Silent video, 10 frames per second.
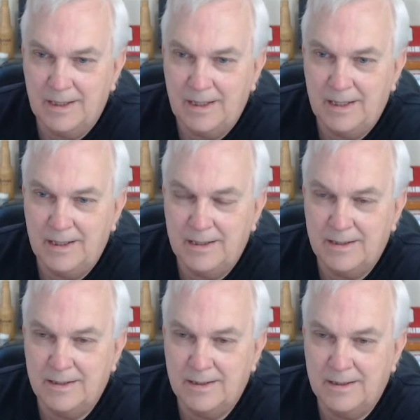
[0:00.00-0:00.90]
Yeah.
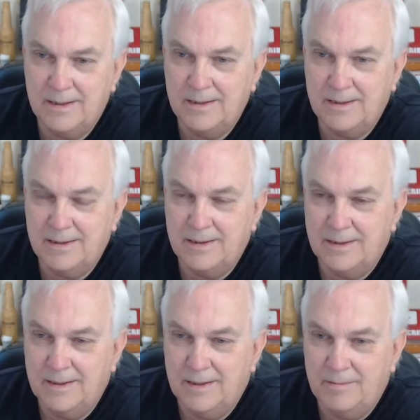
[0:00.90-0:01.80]

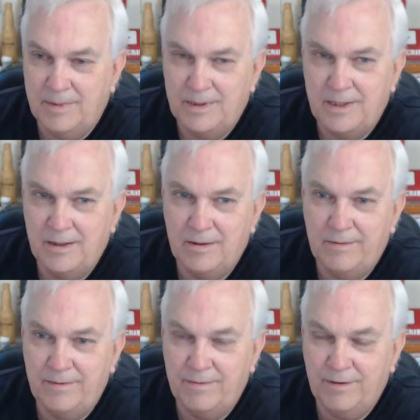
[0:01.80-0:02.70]
Put you on
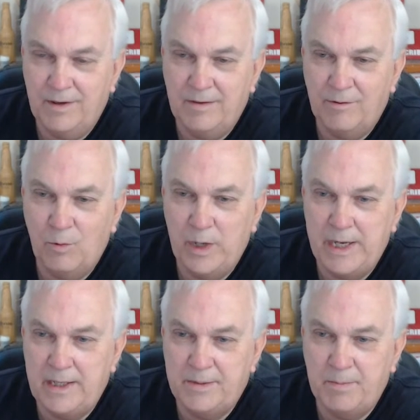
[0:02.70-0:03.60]
the front of a
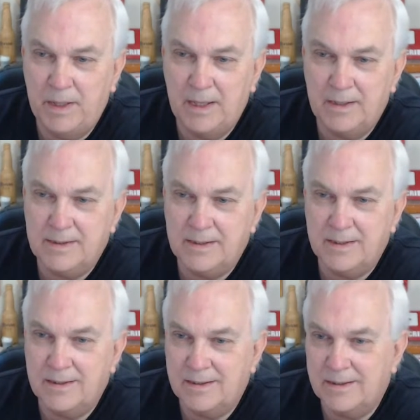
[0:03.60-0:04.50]
Wheaties box.